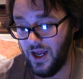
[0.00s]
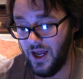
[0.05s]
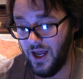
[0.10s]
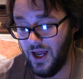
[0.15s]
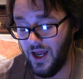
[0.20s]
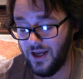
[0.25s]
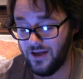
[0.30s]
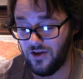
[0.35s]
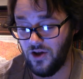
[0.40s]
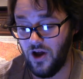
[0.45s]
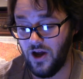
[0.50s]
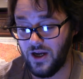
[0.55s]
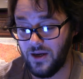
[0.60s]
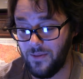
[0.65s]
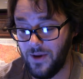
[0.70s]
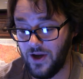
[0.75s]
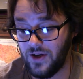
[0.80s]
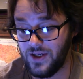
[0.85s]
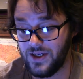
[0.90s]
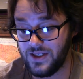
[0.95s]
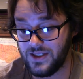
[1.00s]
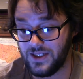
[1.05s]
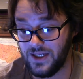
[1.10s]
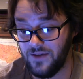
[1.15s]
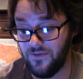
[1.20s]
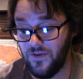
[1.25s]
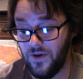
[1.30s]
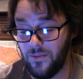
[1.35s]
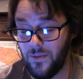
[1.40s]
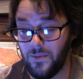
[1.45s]
and talking about it as
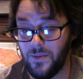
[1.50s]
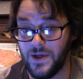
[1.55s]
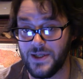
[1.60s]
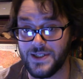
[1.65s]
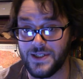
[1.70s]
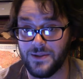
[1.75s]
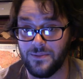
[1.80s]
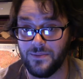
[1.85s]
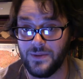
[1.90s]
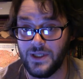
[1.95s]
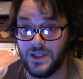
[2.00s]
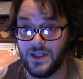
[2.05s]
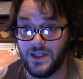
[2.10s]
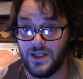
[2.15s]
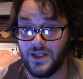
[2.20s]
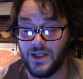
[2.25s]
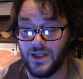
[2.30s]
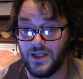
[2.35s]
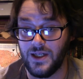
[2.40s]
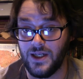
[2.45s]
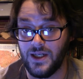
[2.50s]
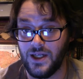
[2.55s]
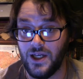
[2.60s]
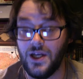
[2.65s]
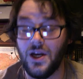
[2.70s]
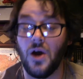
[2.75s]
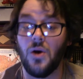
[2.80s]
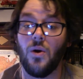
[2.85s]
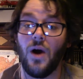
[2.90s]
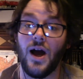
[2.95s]
if I'm a Muslim. You
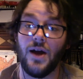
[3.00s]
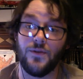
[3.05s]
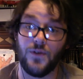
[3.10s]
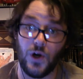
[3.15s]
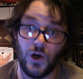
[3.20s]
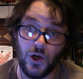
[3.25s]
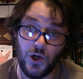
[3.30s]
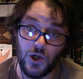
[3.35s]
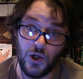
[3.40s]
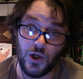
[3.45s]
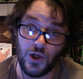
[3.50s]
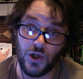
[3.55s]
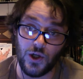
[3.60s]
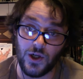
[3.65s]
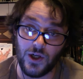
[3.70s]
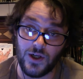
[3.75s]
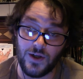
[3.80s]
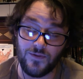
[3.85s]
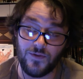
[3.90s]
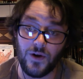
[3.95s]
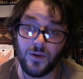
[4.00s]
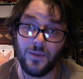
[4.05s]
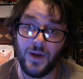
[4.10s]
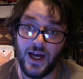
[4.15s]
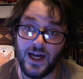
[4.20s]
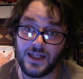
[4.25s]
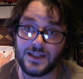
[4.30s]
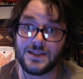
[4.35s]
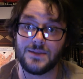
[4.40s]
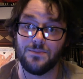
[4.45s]
know, I've heard from
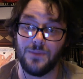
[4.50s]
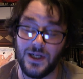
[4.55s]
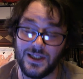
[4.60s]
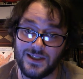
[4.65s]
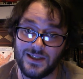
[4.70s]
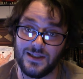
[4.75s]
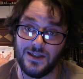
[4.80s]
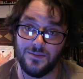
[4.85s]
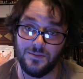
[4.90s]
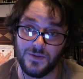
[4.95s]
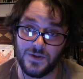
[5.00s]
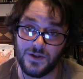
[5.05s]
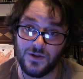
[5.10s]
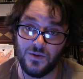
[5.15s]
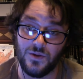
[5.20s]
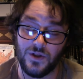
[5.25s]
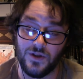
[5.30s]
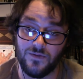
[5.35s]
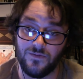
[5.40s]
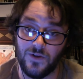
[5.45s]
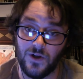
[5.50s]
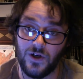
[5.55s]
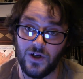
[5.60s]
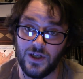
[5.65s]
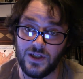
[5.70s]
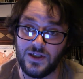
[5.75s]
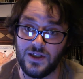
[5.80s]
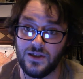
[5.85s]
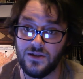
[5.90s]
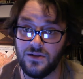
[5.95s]
ex Muslims who
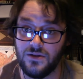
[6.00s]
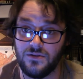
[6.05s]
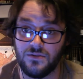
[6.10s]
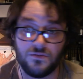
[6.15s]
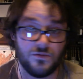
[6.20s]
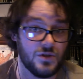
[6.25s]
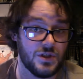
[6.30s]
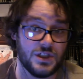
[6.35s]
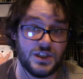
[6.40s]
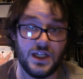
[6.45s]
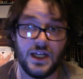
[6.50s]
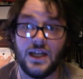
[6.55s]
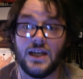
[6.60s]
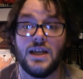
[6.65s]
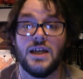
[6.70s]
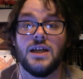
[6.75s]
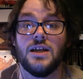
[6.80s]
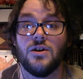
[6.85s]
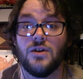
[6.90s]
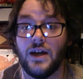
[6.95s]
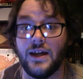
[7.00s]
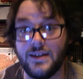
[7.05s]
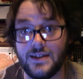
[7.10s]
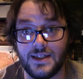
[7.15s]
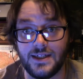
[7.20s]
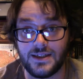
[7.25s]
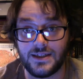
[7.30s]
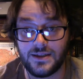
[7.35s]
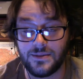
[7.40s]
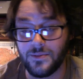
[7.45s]
converted to Christianity or
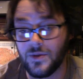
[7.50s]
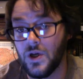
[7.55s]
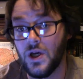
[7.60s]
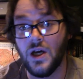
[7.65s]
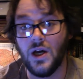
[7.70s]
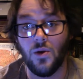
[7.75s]
atheism,